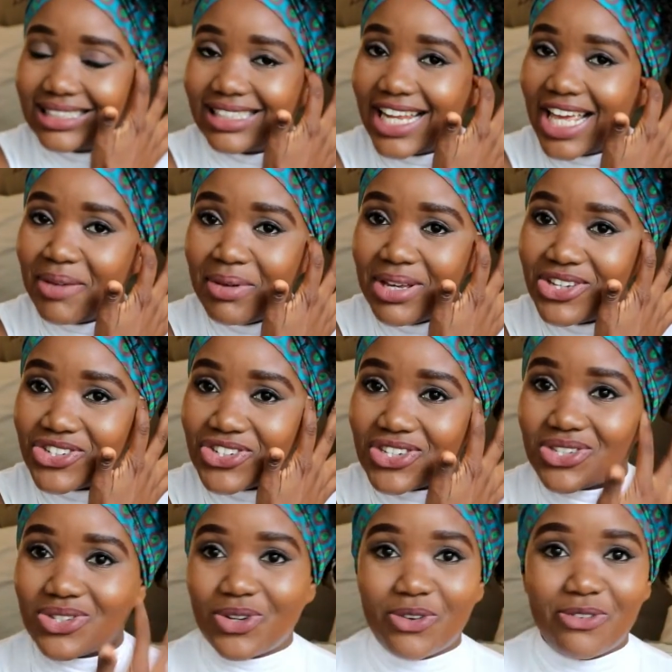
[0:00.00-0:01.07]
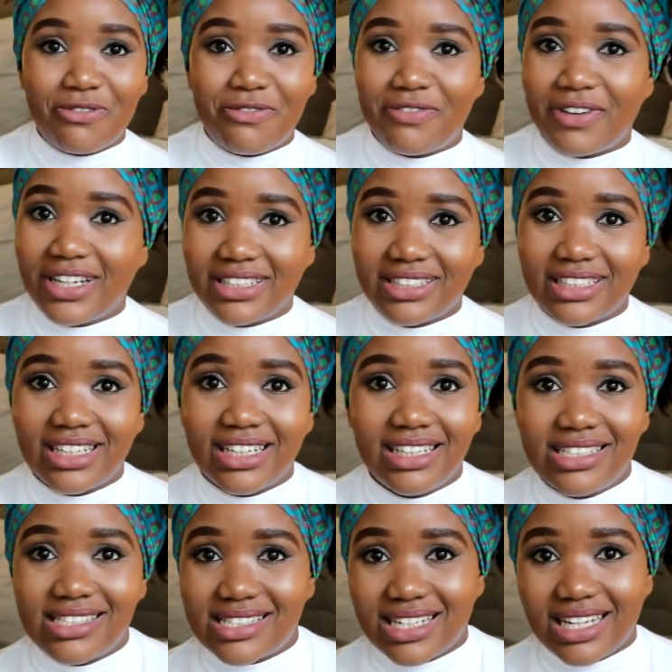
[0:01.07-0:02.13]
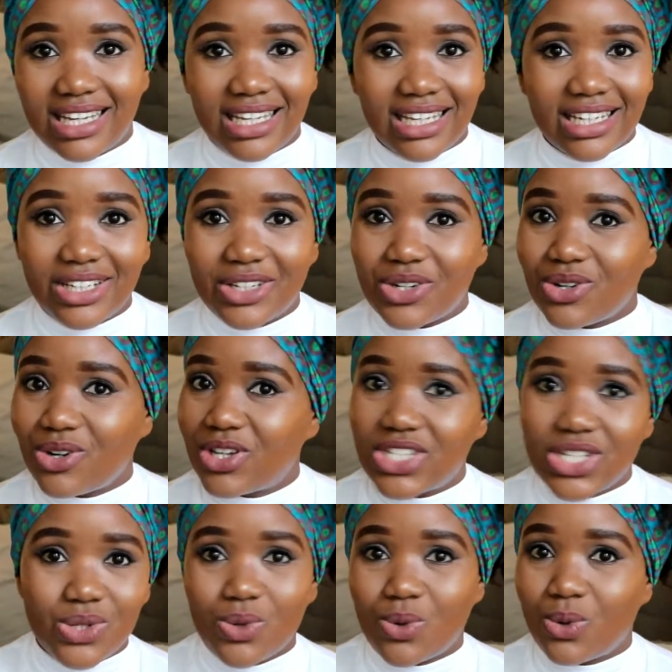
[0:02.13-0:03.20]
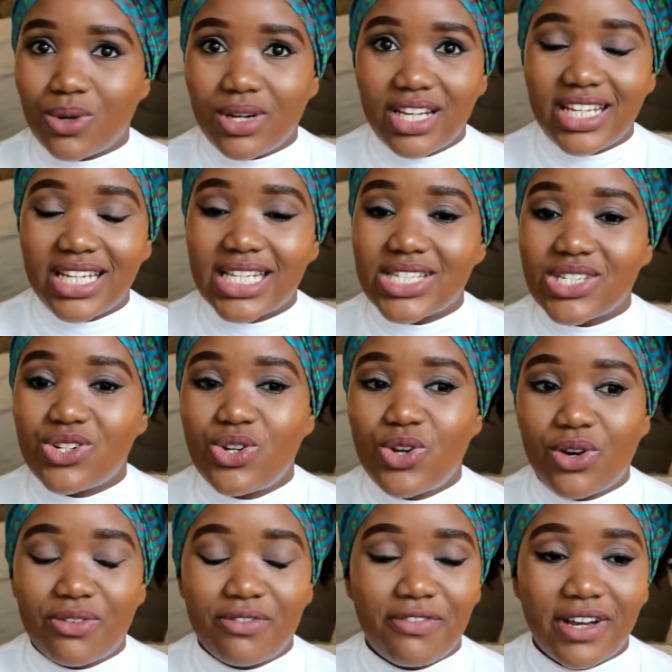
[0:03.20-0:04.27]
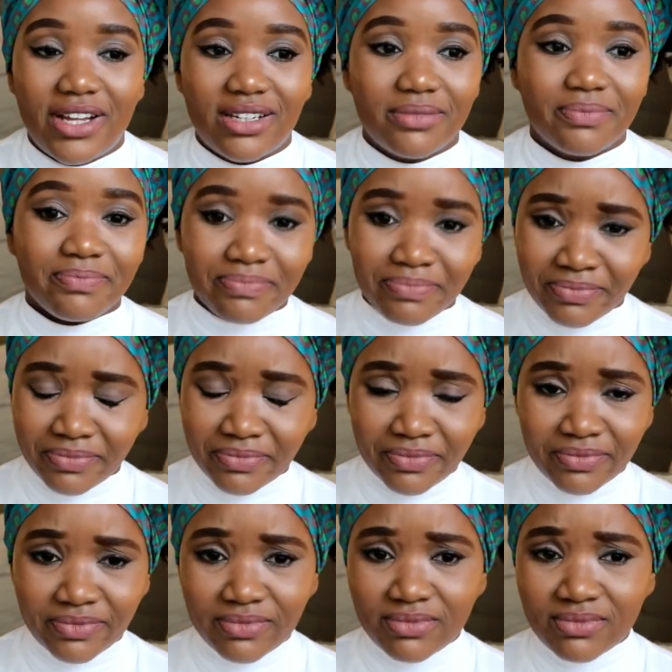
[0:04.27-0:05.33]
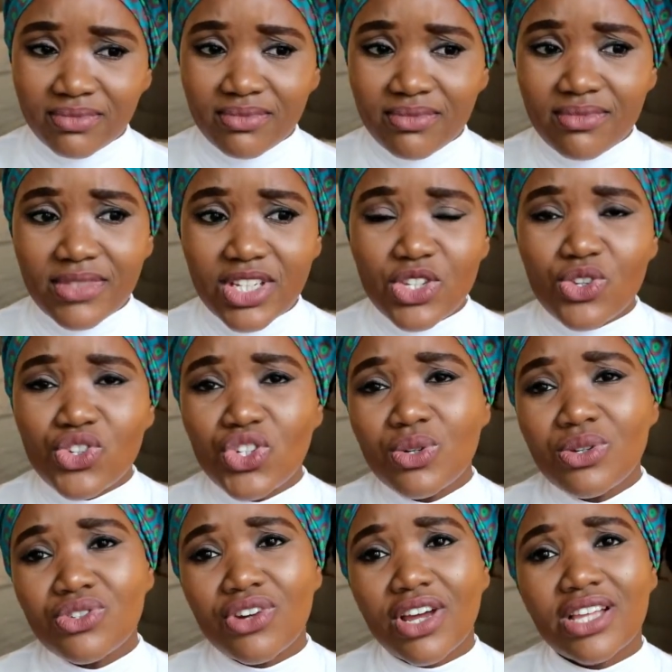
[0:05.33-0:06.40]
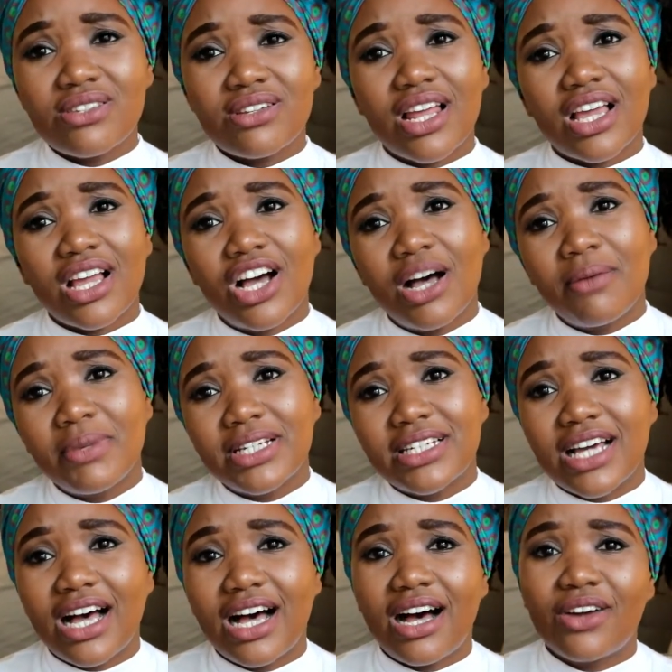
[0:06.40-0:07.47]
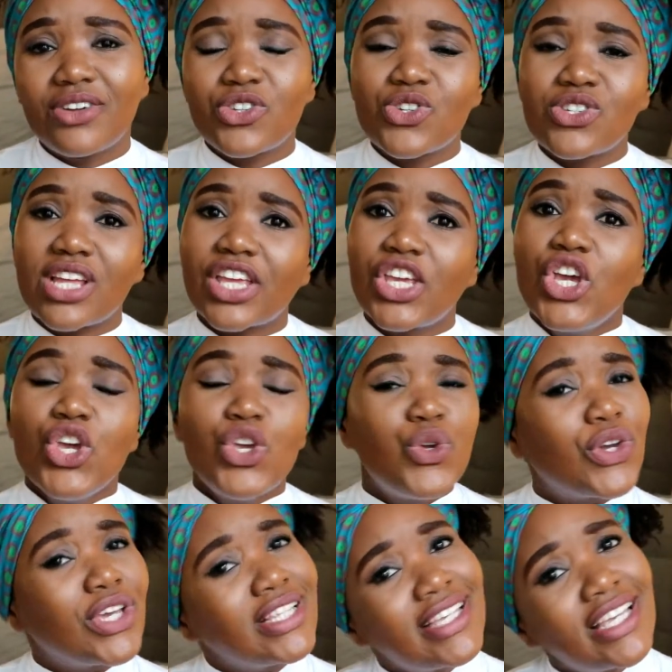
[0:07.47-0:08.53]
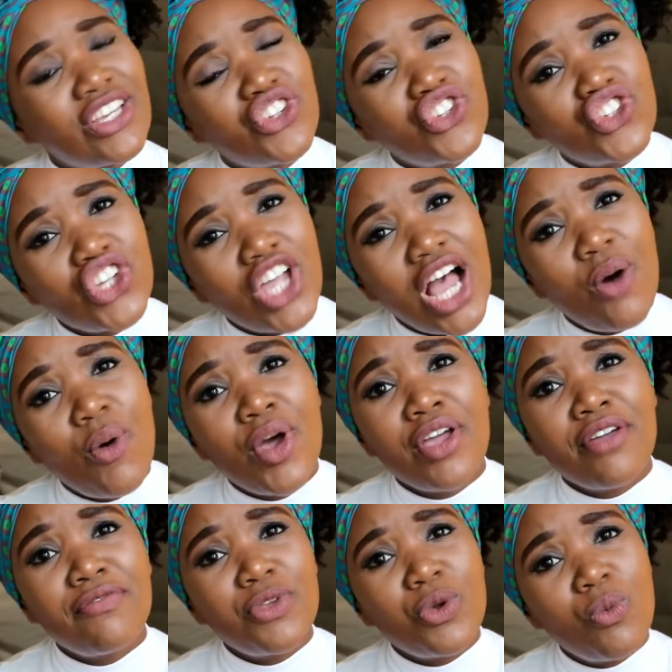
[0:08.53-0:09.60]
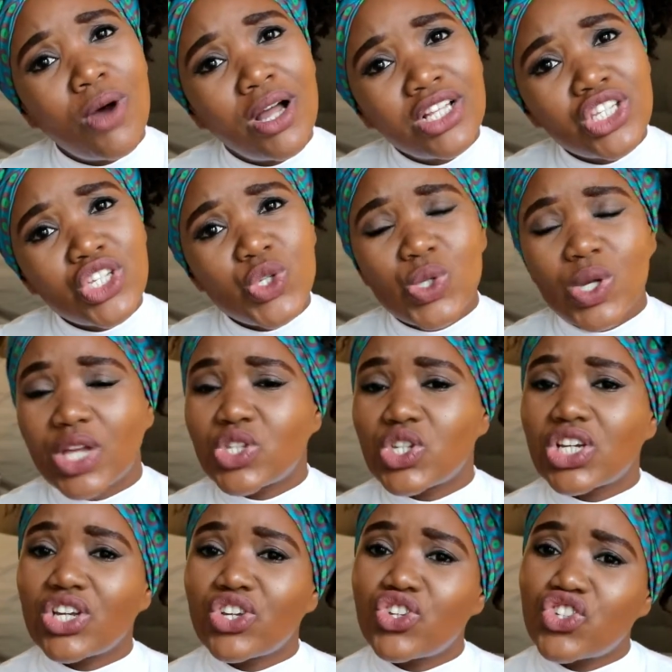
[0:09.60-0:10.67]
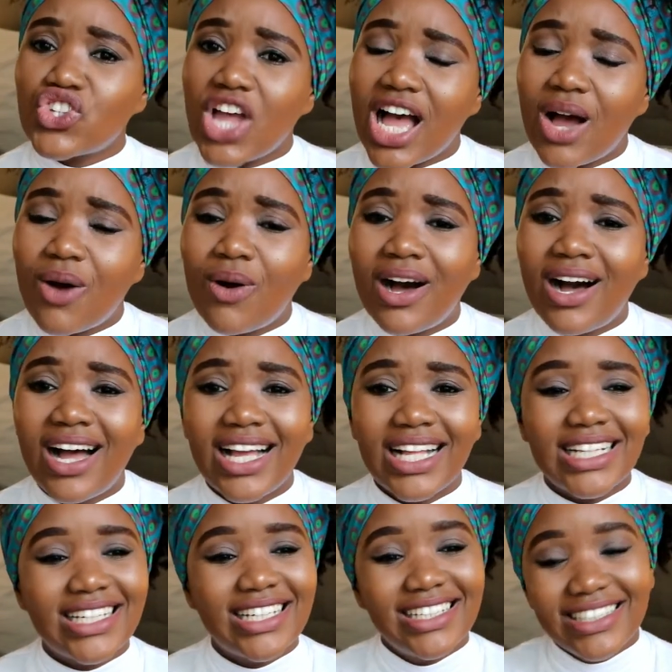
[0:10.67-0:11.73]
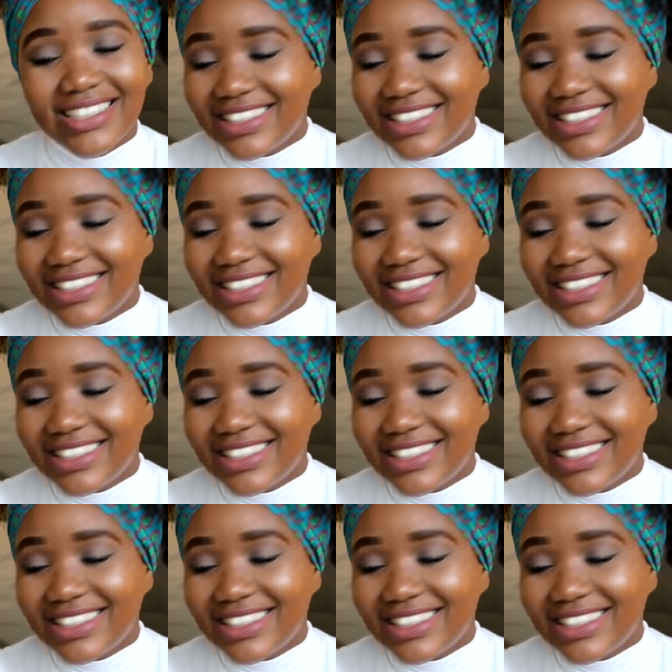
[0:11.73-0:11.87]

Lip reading: labor is just not fun, guys. Like, not at all. It is not fun. So she was trying to like calm me down, and she was like, you can take a shower if you want to. So I took a shower, and